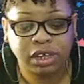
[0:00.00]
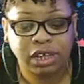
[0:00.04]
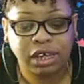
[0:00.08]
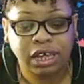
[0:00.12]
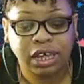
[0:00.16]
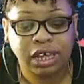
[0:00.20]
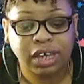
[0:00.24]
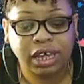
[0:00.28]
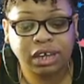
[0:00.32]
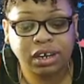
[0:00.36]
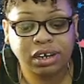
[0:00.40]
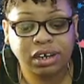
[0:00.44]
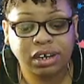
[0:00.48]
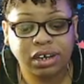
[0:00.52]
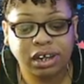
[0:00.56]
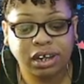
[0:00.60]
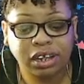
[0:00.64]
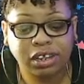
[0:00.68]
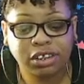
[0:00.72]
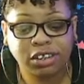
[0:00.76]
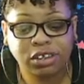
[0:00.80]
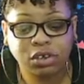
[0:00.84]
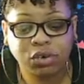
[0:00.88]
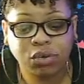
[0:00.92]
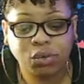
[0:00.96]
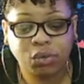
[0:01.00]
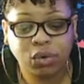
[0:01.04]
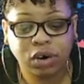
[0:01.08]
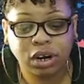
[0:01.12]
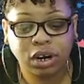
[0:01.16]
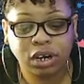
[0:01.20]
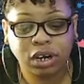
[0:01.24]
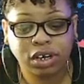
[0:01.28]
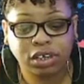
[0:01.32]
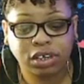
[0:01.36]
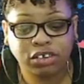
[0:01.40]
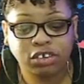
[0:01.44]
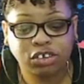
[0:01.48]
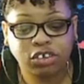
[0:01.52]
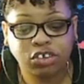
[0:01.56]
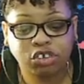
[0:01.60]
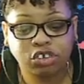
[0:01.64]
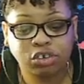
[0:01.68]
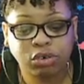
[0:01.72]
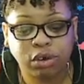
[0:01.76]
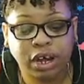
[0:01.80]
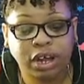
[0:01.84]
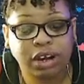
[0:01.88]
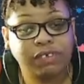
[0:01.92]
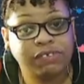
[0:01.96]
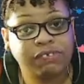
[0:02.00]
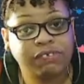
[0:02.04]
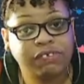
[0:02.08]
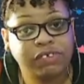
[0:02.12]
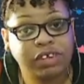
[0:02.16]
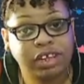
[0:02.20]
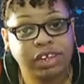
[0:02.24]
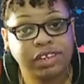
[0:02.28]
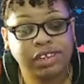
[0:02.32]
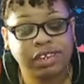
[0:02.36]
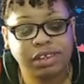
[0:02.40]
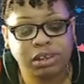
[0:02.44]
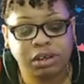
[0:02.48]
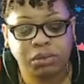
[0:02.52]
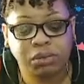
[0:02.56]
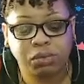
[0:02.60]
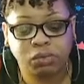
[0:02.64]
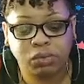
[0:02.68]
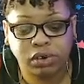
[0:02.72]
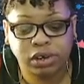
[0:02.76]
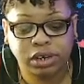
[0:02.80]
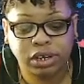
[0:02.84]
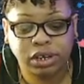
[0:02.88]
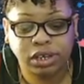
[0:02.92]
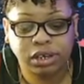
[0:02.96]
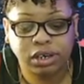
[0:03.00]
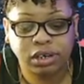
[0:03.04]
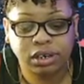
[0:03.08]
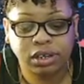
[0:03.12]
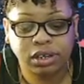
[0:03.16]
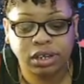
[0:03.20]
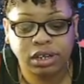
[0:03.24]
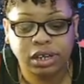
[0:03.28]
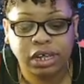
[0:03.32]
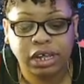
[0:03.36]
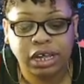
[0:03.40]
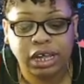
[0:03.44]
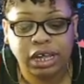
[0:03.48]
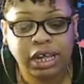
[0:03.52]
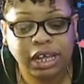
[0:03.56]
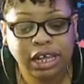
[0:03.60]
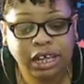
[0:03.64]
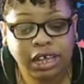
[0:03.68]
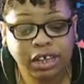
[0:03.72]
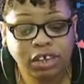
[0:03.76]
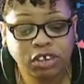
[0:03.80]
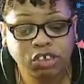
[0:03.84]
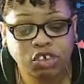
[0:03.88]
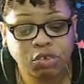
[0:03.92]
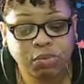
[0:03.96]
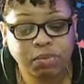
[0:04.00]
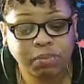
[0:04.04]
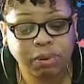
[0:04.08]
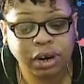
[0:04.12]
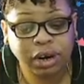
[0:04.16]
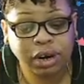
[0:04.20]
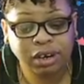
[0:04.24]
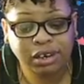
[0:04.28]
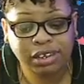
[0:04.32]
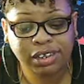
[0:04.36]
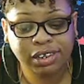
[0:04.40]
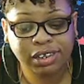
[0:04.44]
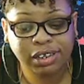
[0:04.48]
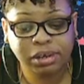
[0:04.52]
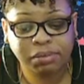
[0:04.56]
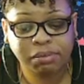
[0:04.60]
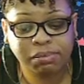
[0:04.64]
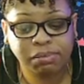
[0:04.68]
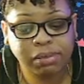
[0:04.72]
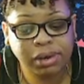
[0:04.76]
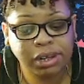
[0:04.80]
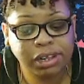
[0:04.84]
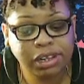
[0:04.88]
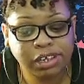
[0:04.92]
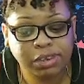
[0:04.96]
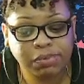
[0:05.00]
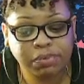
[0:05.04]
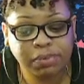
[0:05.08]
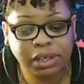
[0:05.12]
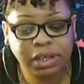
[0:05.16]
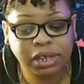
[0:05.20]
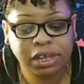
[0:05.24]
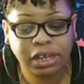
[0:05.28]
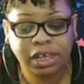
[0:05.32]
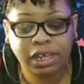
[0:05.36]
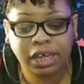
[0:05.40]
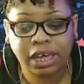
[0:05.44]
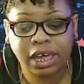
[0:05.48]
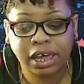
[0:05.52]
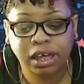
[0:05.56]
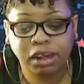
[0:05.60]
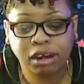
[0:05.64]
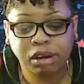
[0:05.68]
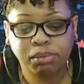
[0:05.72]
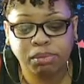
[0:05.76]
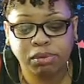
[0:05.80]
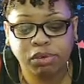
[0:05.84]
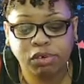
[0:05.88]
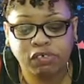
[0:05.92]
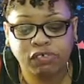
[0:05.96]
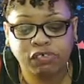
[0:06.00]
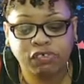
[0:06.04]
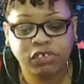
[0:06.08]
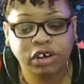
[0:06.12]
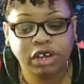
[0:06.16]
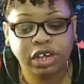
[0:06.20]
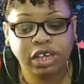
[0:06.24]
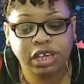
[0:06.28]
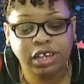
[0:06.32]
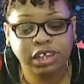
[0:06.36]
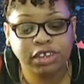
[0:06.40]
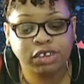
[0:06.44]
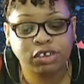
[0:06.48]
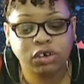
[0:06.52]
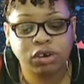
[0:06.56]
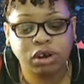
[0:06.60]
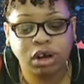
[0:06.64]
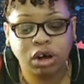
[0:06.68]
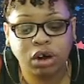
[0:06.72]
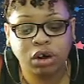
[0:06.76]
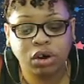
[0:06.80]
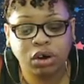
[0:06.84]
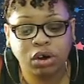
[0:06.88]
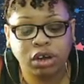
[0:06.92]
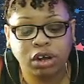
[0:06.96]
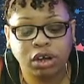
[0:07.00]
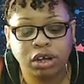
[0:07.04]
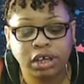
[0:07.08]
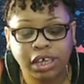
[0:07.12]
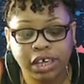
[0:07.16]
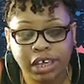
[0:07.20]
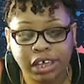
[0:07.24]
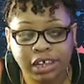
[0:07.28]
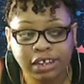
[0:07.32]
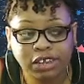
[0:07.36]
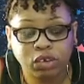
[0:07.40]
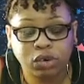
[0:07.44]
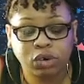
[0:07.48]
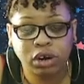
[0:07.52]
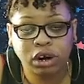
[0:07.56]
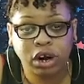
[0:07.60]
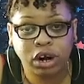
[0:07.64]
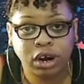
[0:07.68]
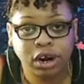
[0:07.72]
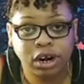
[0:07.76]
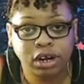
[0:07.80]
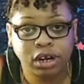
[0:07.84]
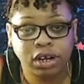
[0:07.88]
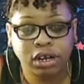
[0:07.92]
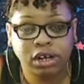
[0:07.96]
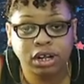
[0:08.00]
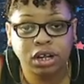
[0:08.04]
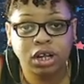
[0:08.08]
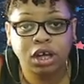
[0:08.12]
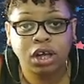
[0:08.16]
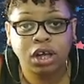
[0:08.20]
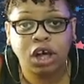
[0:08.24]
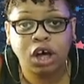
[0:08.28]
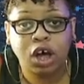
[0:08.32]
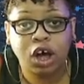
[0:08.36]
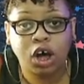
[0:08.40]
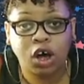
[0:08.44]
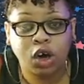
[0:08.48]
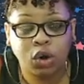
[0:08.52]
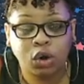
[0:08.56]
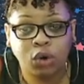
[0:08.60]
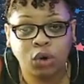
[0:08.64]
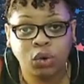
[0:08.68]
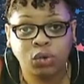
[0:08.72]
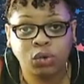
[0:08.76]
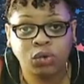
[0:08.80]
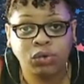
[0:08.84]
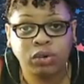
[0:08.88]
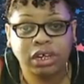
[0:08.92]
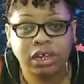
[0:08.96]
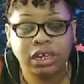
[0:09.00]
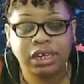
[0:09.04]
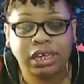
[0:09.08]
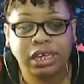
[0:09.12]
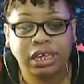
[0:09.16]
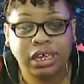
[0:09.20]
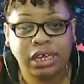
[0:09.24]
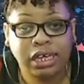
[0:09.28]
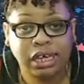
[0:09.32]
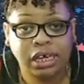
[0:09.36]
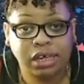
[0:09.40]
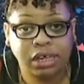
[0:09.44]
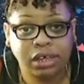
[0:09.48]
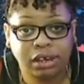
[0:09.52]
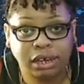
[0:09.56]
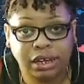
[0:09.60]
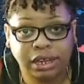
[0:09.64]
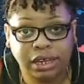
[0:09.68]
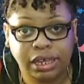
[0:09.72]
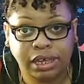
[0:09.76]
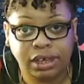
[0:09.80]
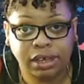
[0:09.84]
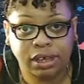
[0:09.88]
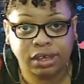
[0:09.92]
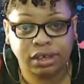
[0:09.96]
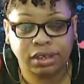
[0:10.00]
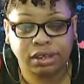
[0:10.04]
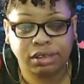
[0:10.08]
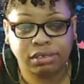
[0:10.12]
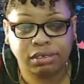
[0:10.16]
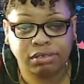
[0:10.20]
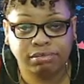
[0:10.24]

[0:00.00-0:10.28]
It doesn't work to try to fix someone. Each person must be accountable for his or her own healing.